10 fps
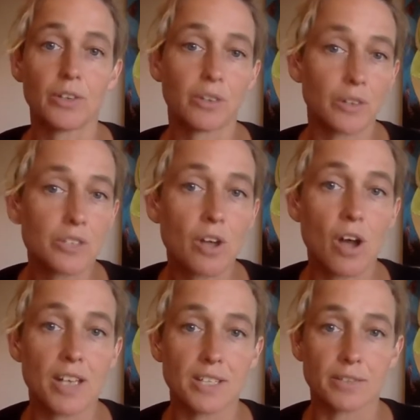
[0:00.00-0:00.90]
those
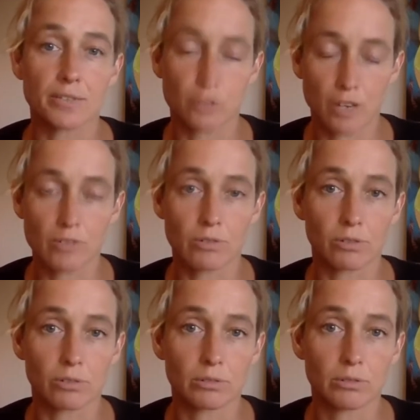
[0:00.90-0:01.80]
kinds of
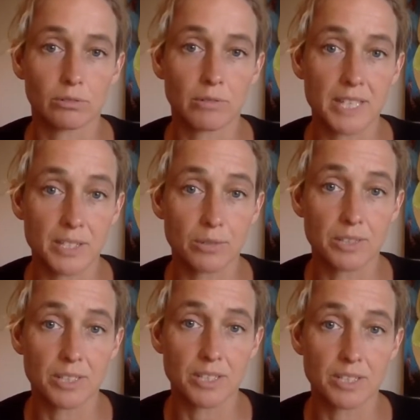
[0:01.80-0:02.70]
structural
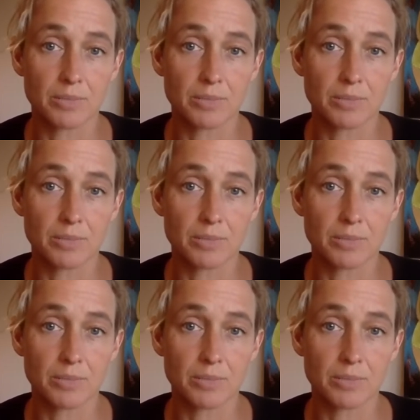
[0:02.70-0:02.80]
resources,